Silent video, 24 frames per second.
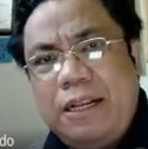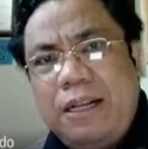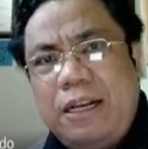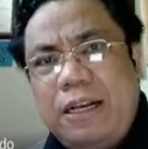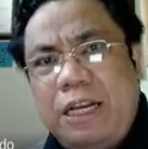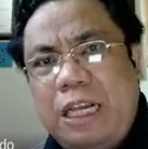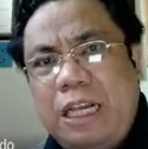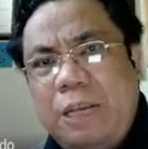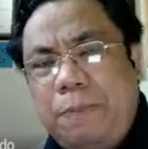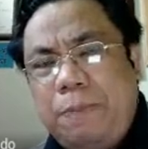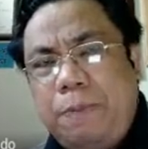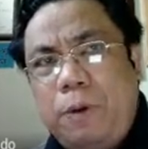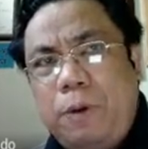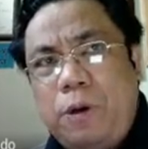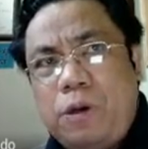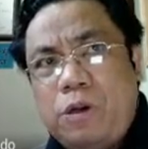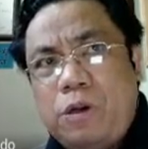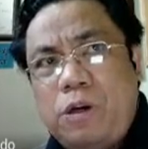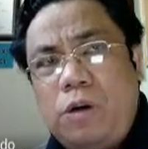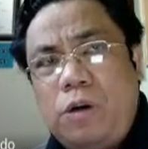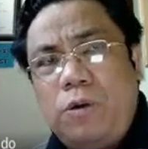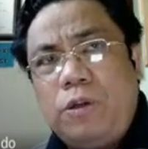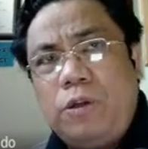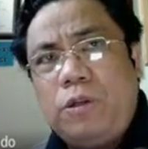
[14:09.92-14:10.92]
if you are
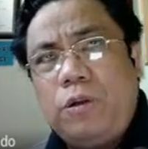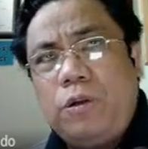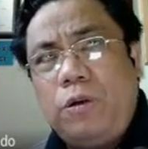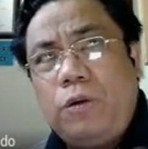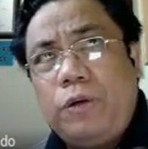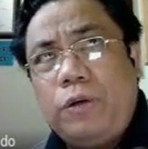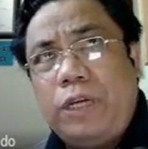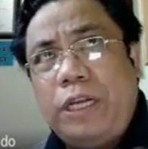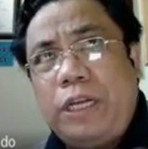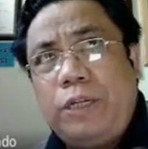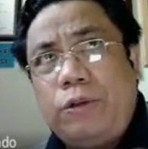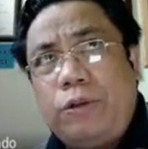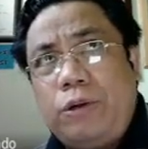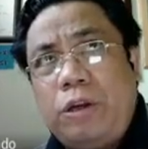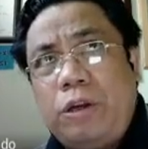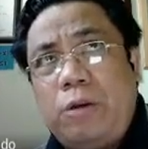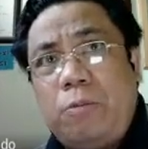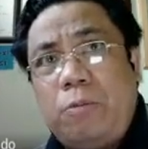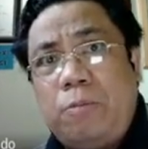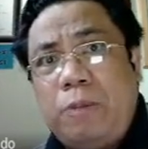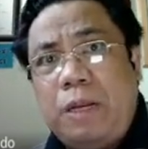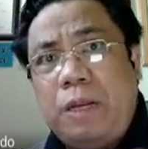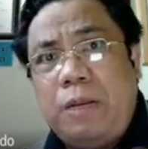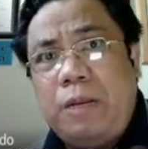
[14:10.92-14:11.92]
going to look into
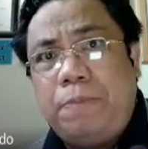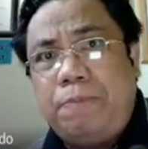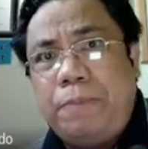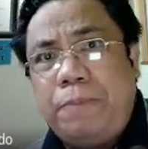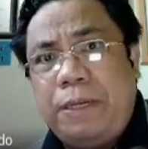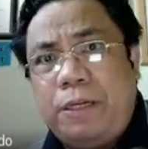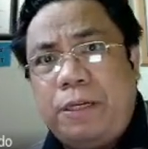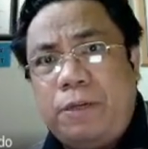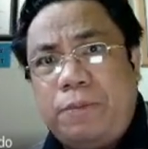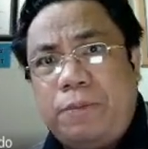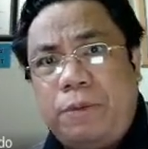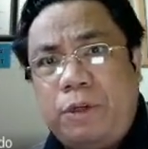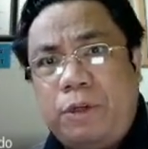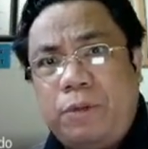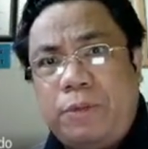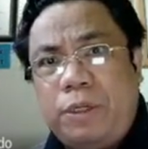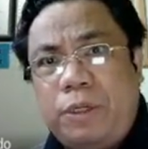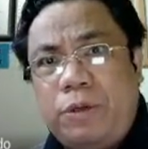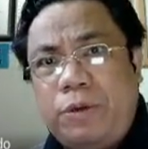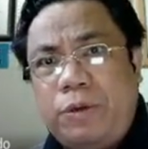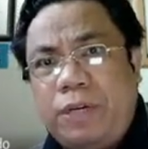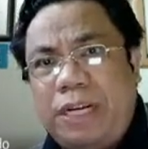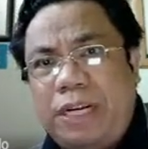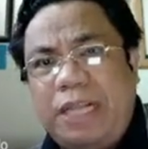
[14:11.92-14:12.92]
the development of
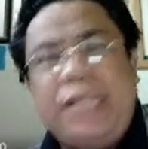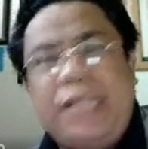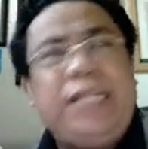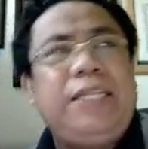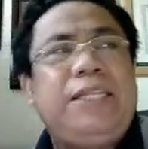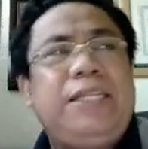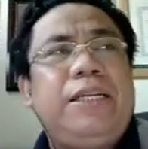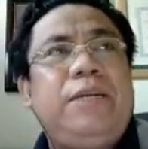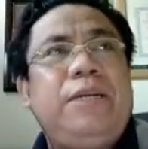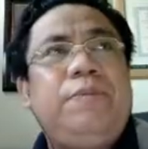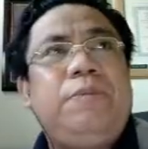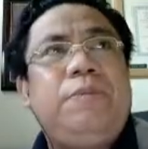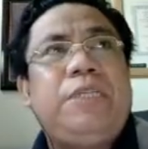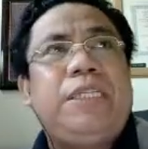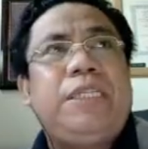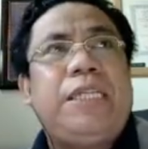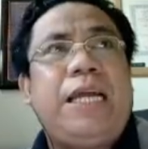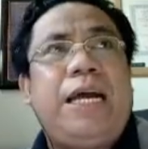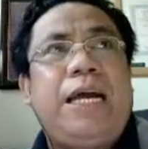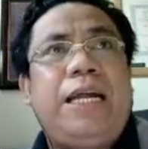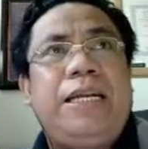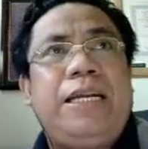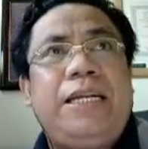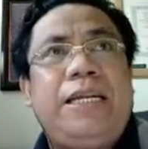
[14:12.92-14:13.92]
human organisms,
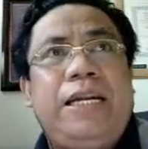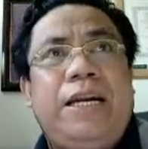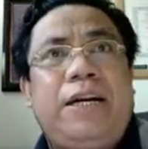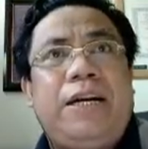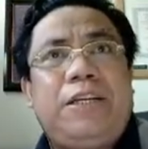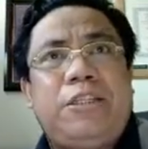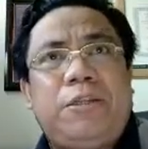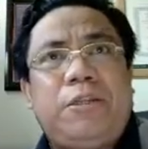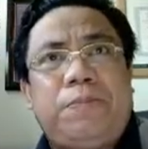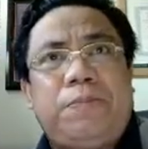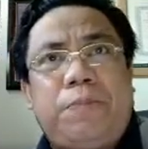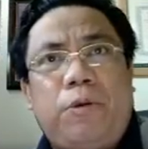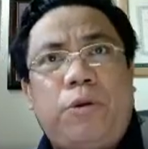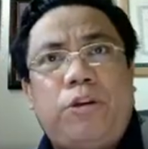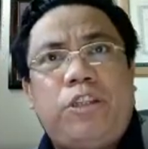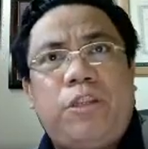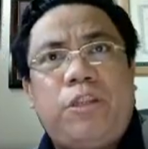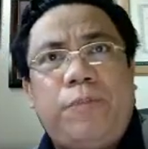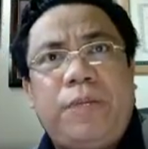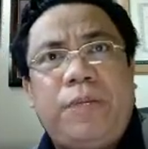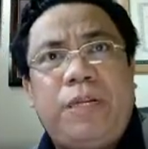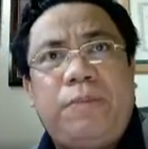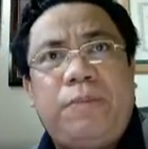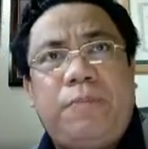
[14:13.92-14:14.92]
they are supposed
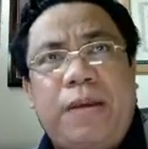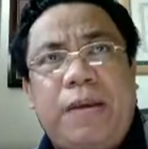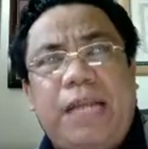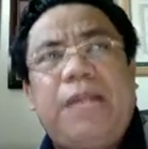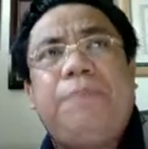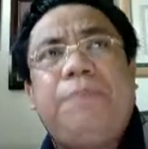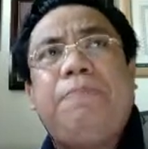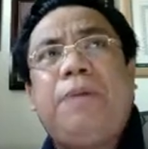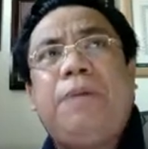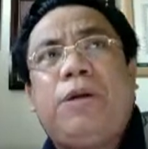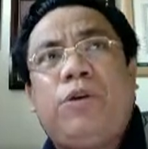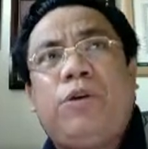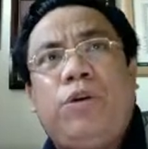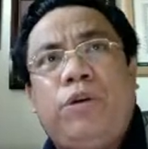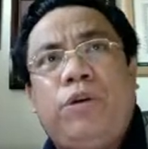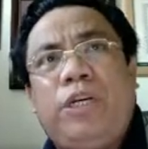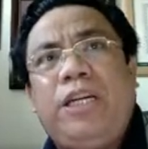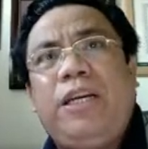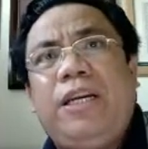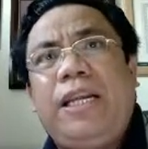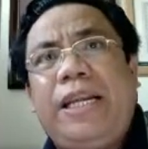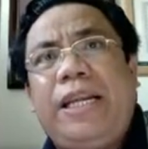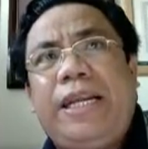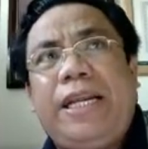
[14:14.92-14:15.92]
to be developed
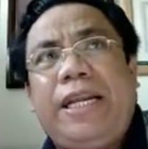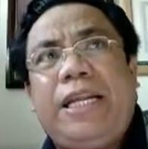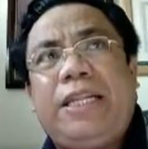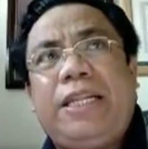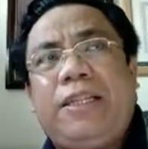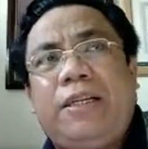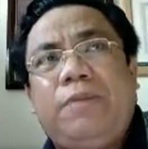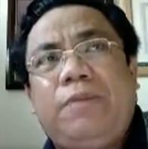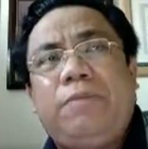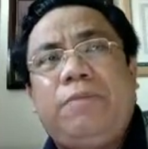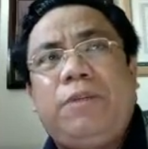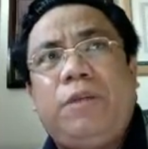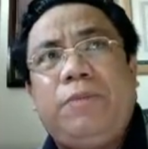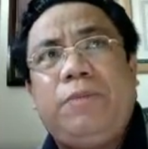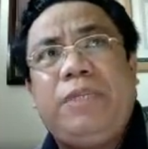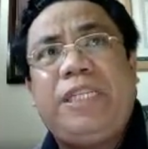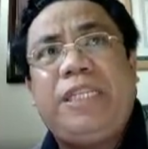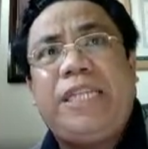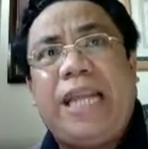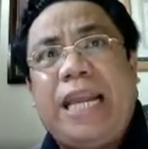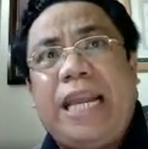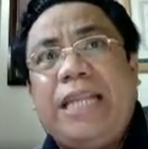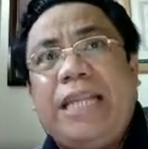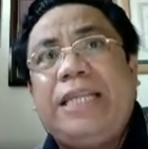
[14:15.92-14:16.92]
accordingly in terms of
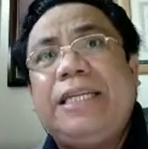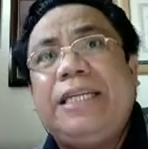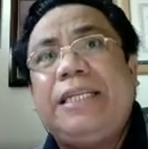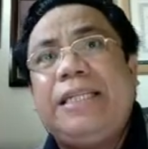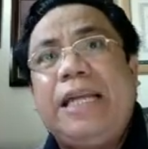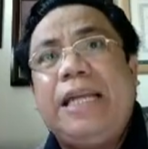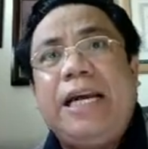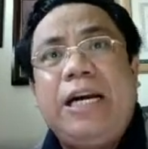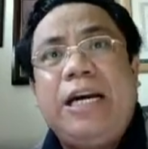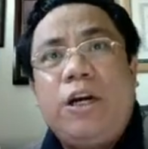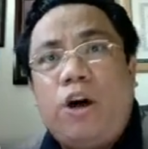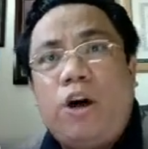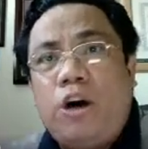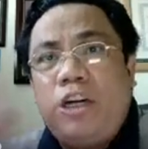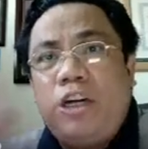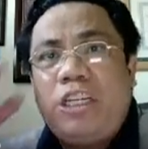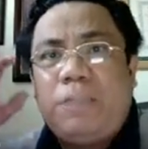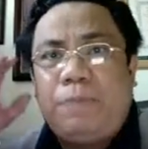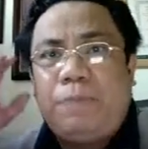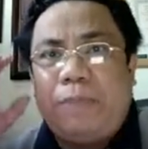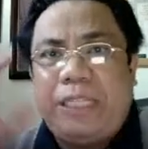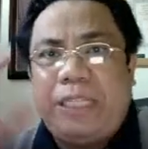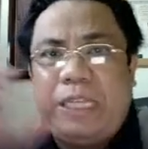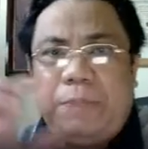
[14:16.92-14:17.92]
stages on
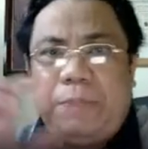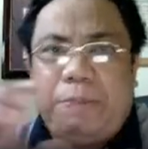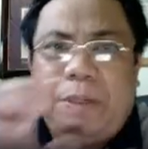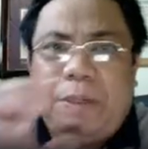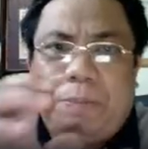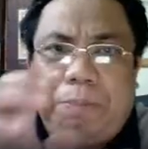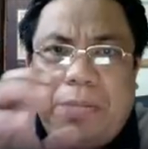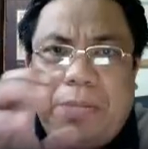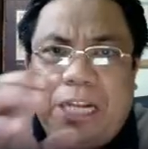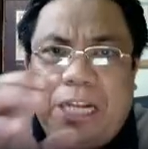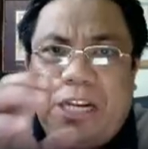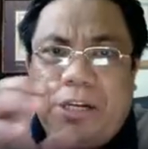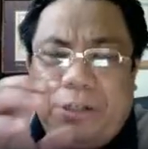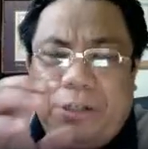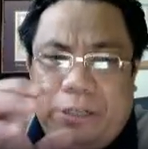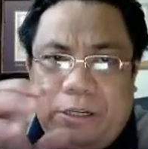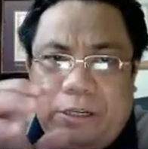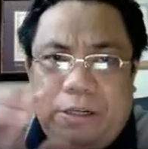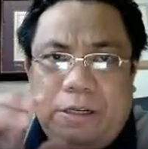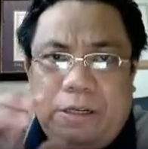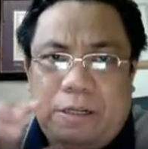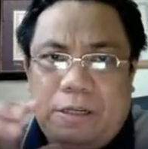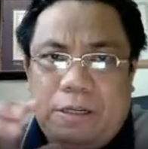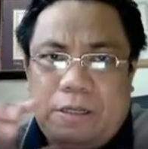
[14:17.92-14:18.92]
specific period.
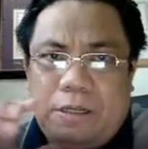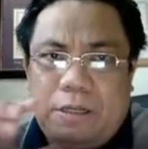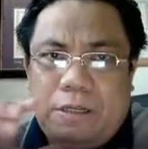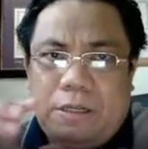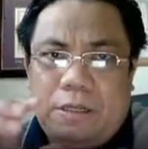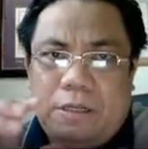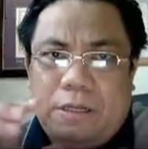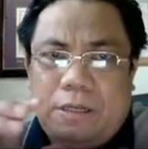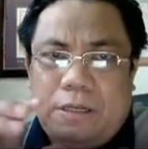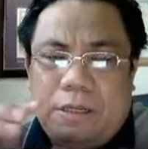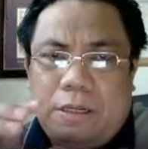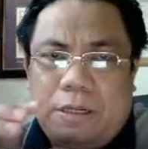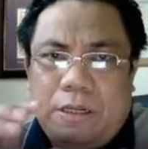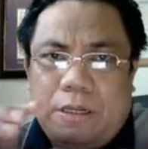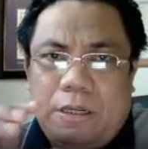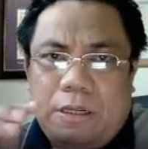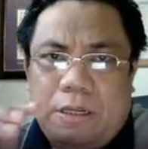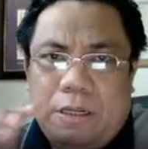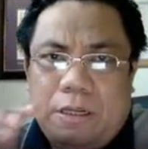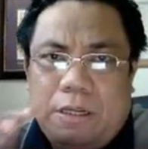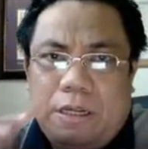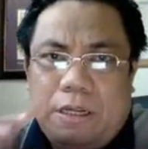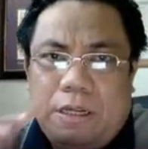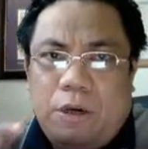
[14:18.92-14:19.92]

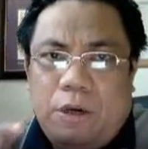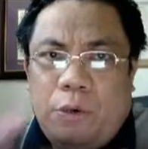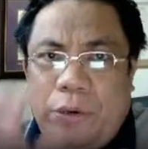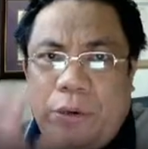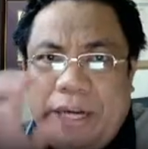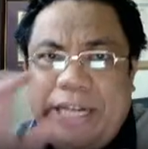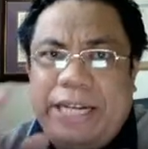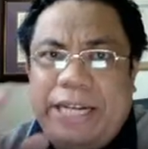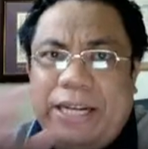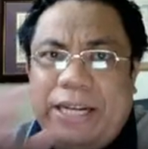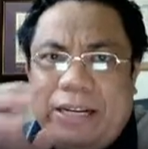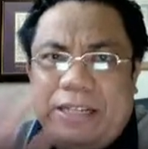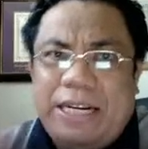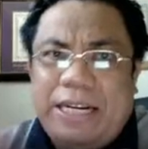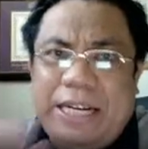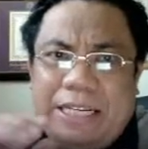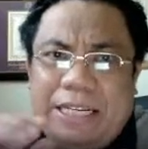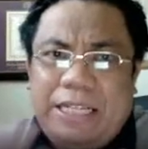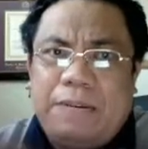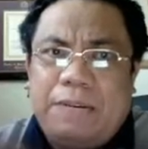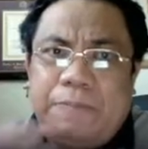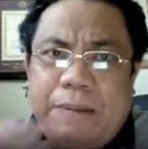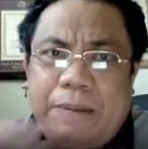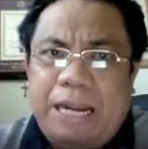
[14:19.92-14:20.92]
When they are
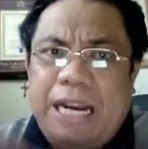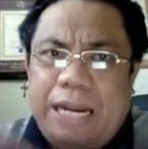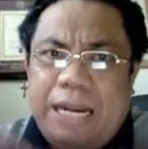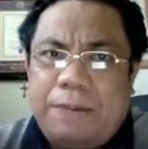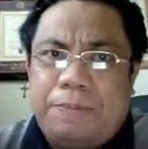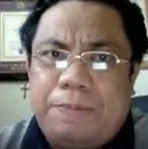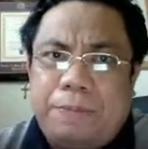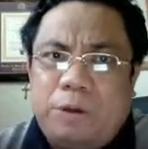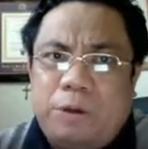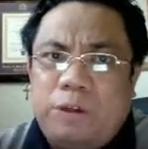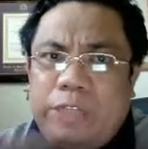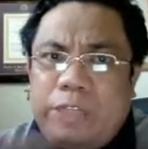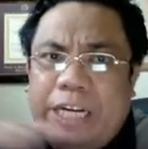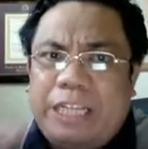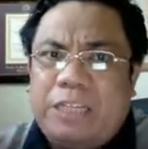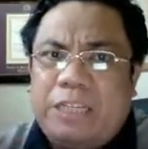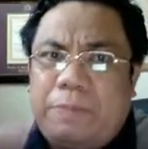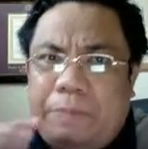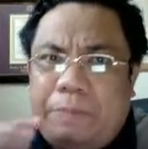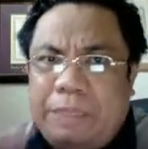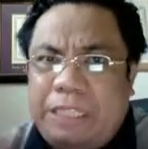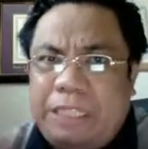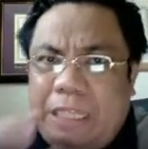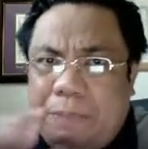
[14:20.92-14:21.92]
not developed on that
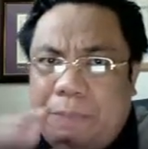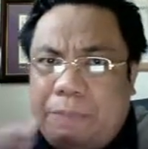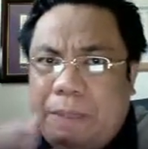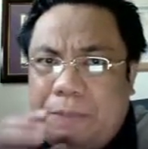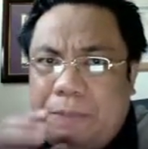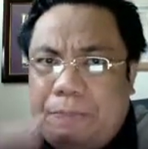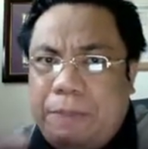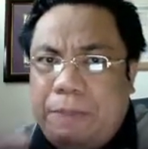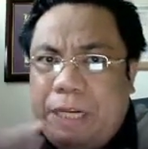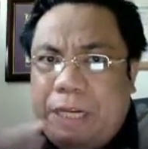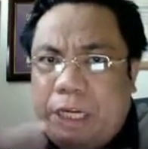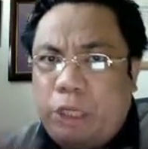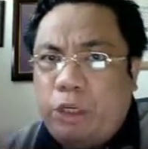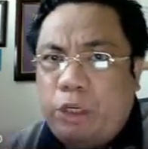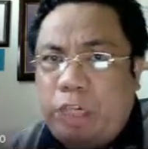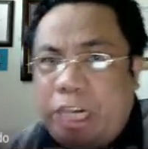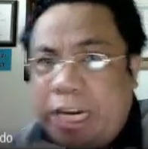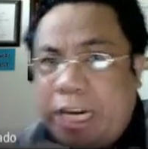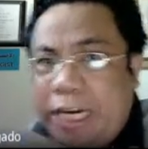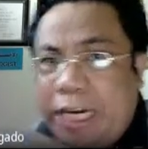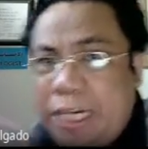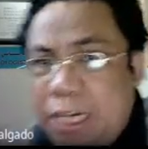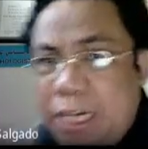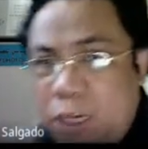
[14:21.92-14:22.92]
specific period,
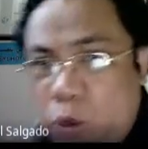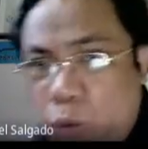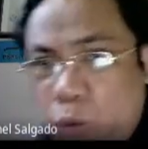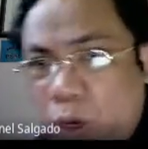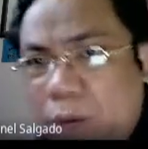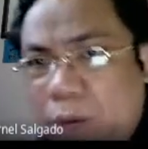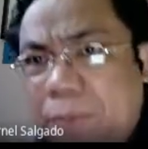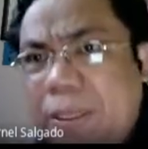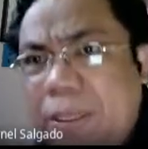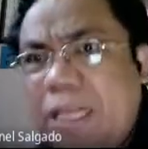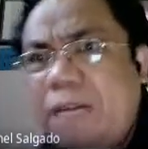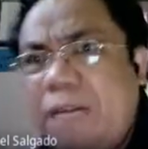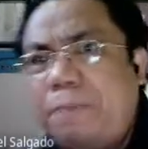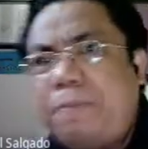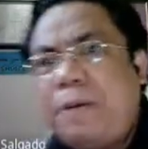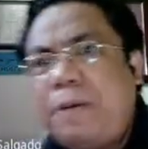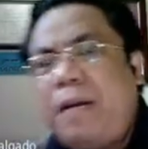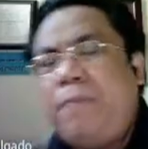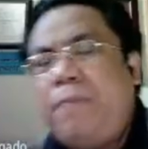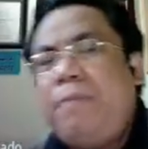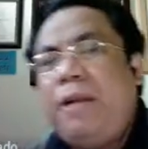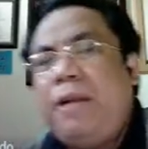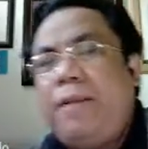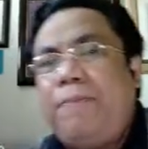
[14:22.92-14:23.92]
then there will be a
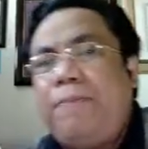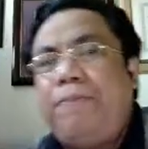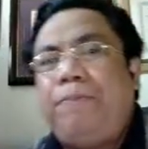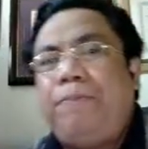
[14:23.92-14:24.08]
problem.